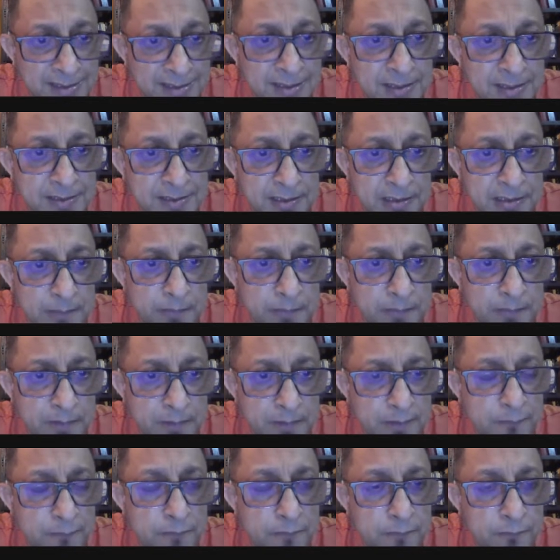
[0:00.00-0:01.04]
Wellesley set up
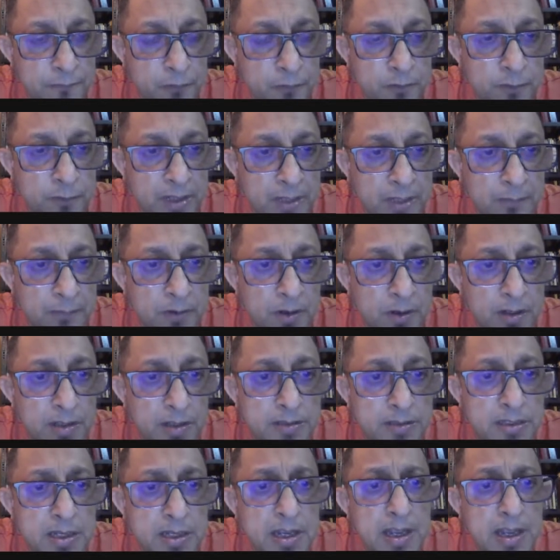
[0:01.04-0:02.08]
Fort William
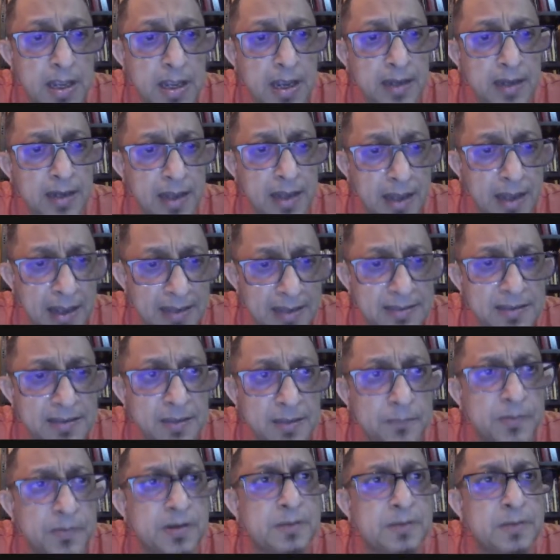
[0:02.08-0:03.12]
College, and as
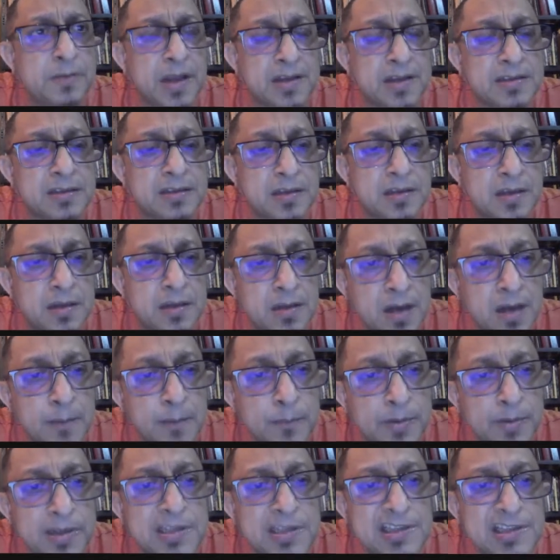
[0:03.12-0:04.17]
the
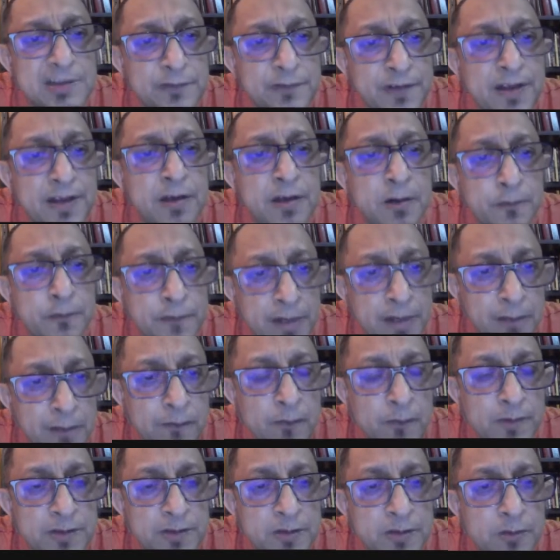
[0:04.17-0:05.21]
company's sphere of
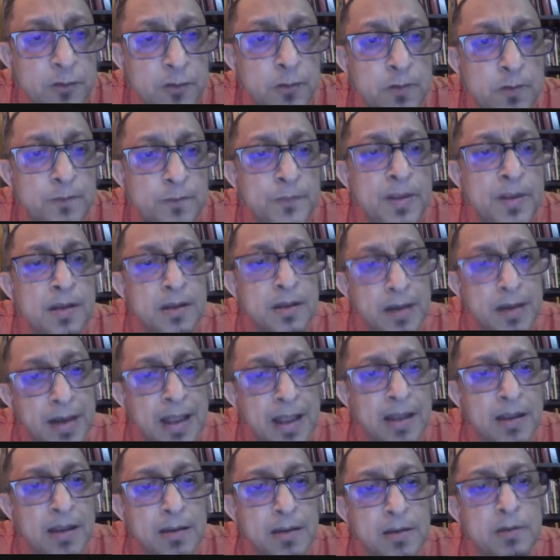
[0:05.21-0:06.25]
influence grew,
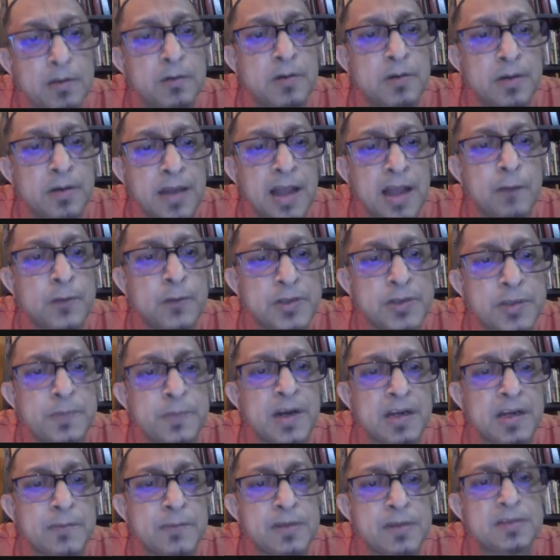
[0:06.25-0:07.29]
language
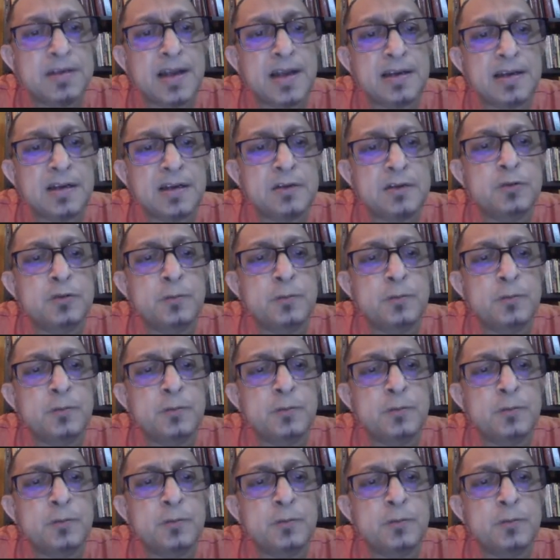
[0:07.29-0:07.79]
departments are added.